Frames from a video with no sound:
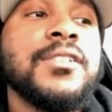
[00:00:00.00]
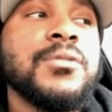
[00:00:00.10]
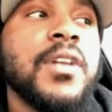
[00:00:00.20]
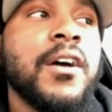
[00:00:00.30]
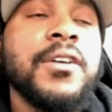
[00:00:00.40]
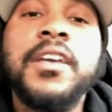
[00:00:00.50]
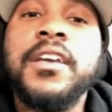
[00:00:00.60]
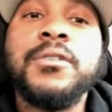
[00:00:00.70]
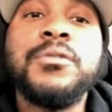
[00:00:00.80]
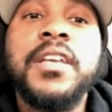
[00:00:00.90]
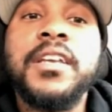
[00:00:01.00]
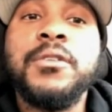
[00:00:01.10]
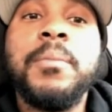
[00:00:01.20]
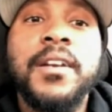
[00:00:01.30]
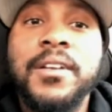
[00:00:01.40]
she was like, "Oh yeah, you
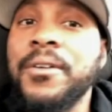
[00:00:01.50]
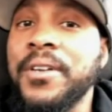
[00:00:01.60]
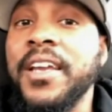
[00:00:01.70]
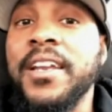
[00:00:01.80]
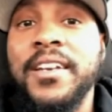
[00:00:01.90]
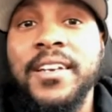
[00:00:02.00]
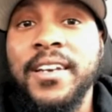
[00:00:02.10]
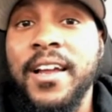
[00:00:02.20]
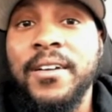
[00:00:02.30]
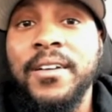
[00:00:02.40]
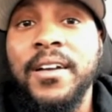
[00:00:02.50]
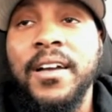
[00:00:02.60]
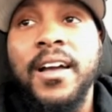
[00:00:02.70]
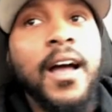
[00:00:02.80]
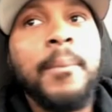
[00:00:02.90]
think you about to go to Kennedy now?" Huh?